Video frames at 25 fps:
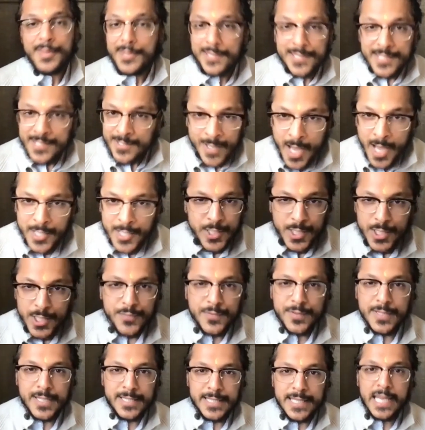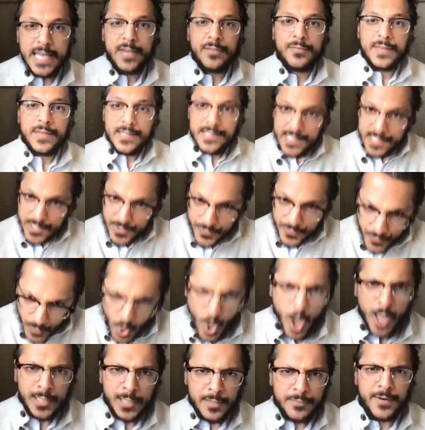This is not just for the devis, it's
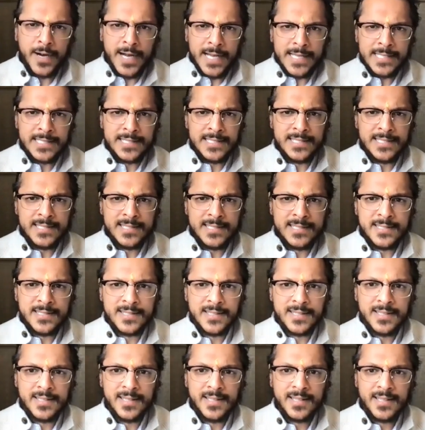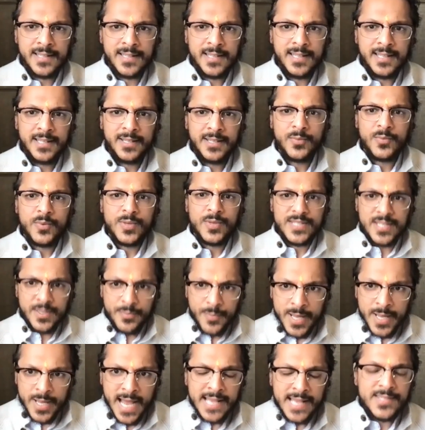for all of us. When
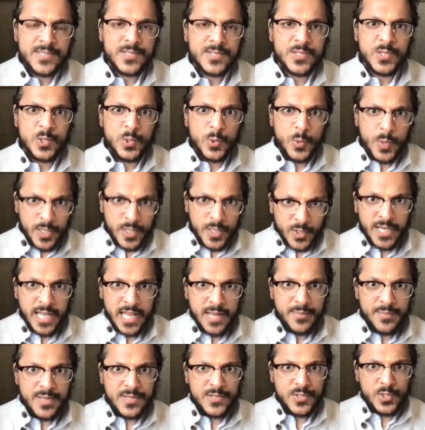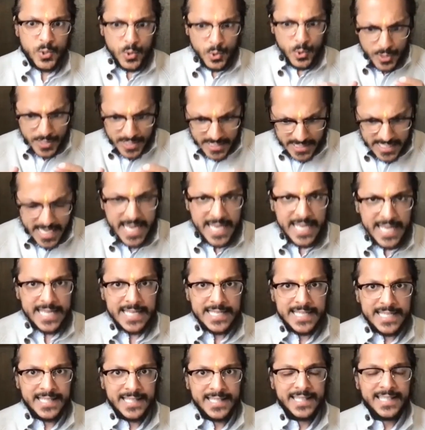someone asks you what your name is, you say
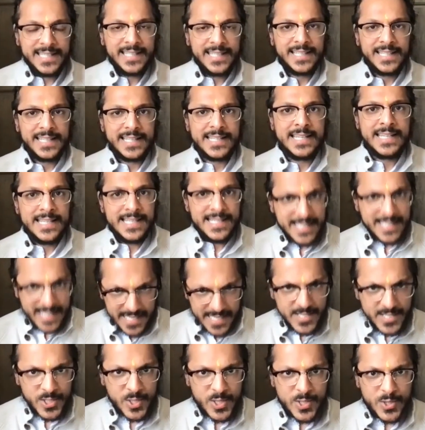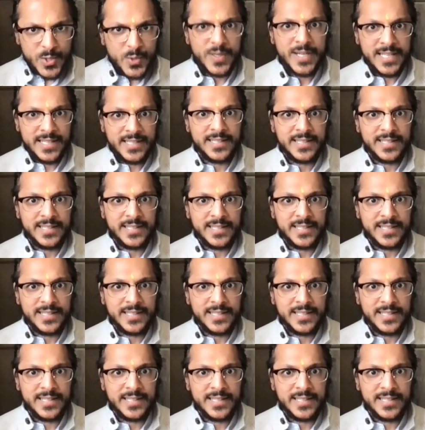it in Sanskrit or